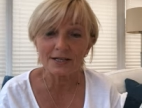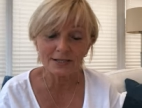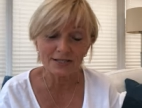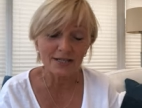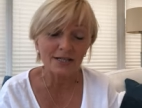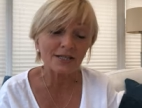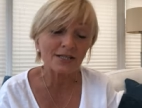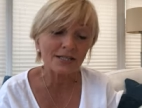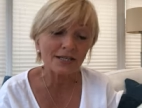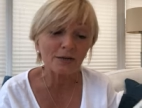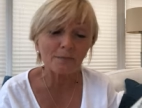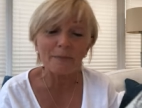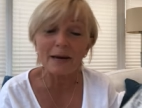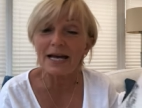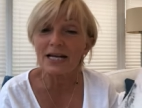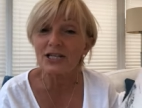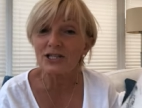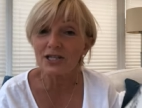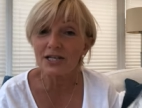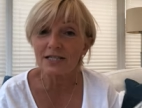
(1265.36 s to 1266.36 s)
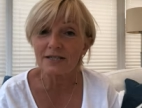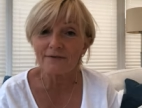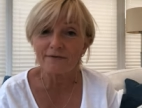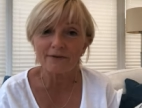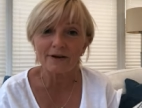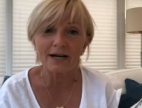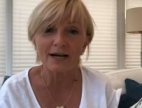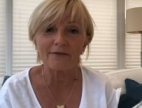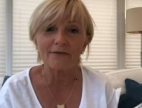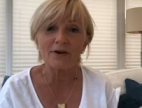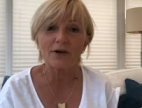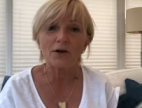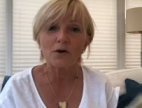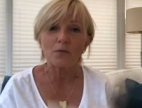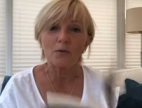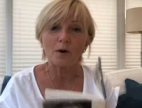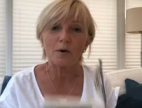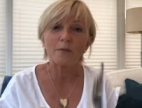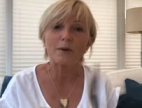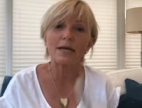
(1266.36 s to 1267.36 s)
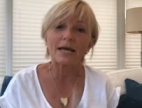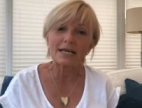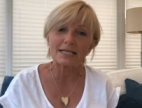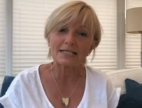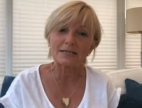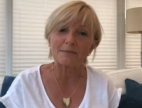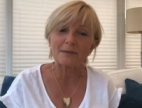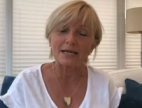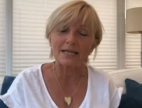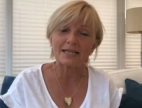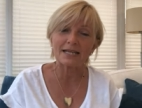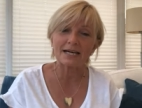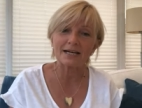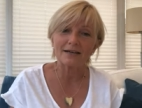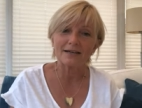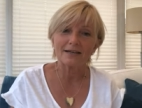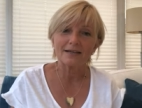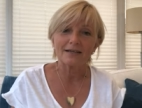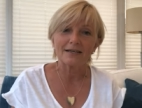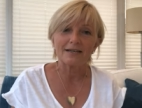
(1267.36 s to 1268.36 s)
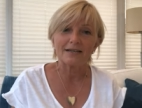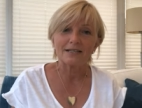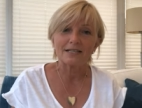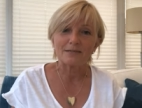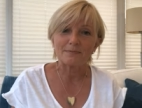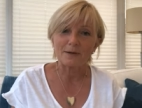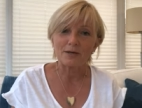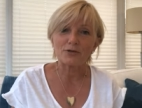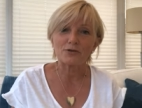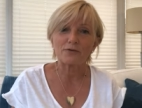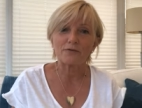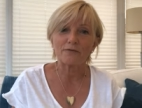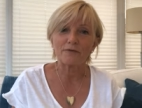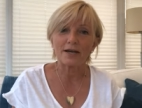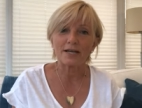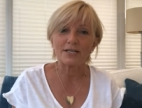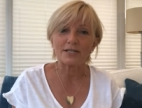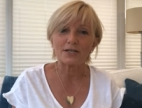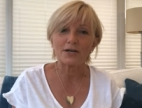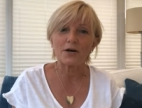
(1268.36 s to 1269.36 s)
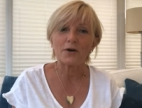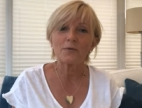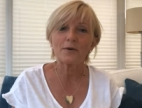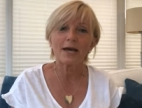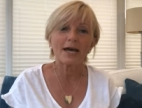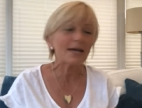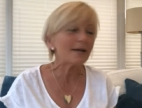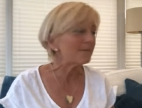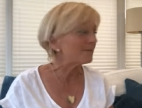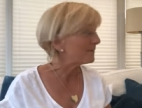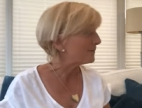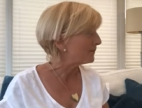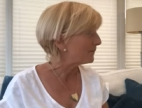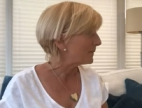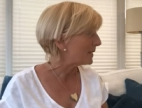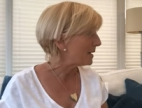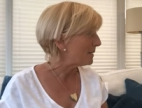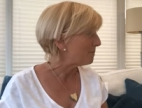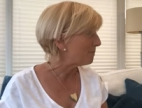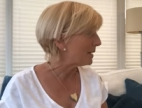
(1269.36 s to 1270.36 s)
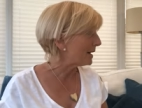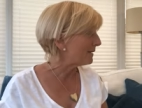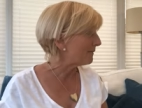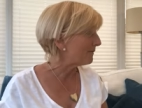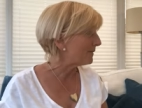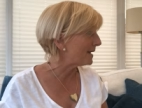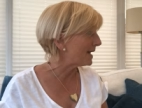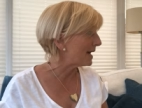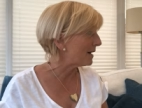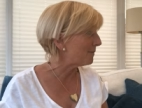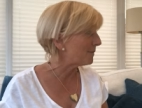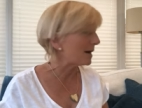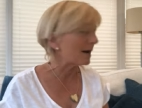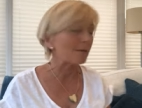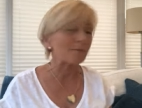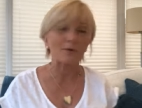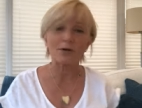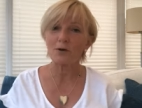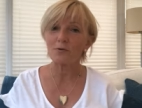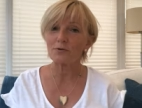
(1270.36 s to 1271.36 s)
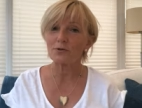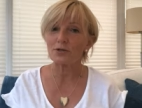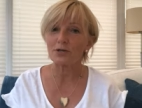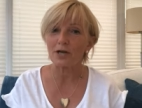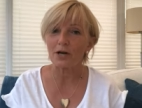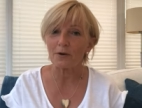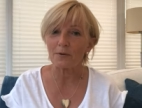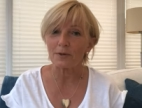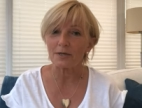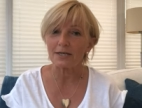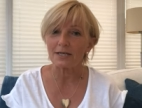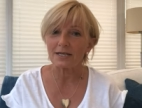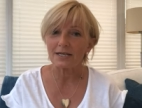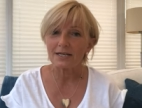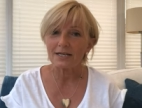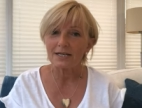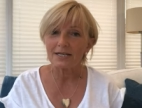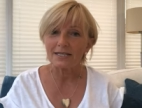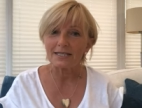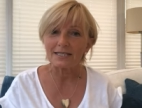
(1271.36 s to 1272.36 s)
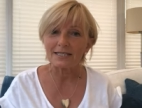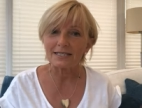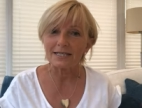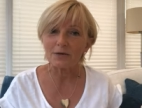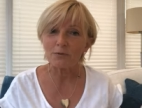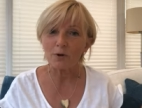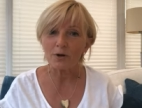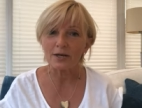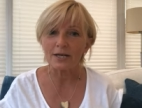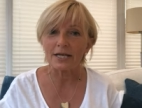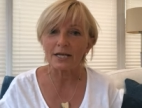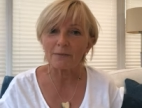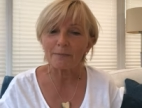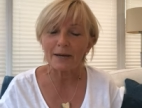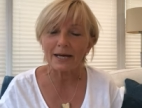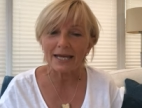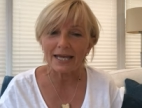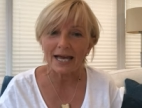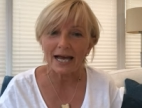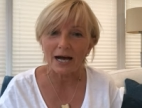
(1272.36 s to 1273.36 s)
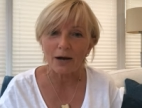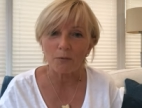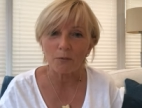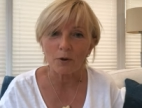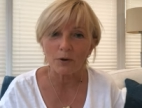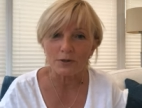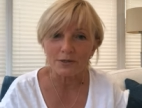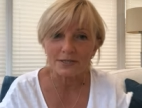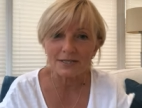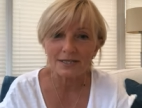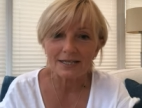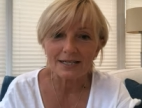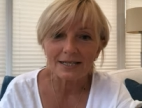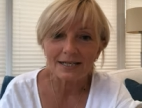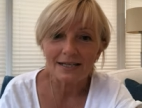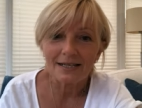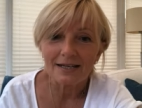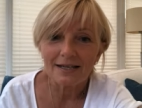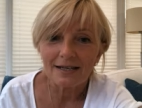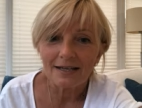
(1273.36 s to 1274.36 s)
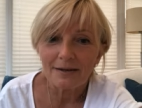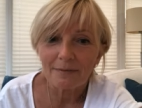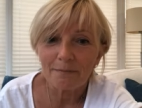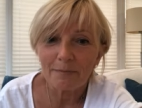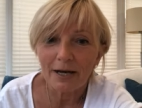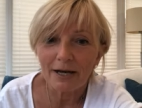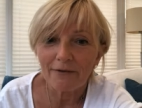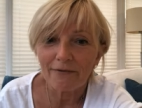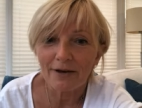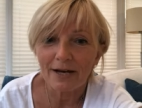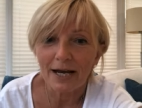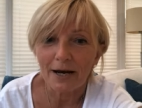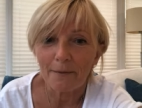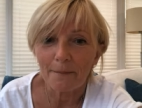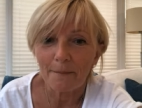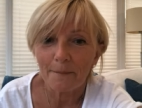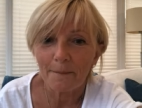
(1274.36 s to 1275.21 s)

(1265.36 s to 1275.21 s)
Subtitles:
until page 35, where we get to meet that special friend. Okay, bye for now. I'm going to go and see what Neil, my cat, wants. Bye for now.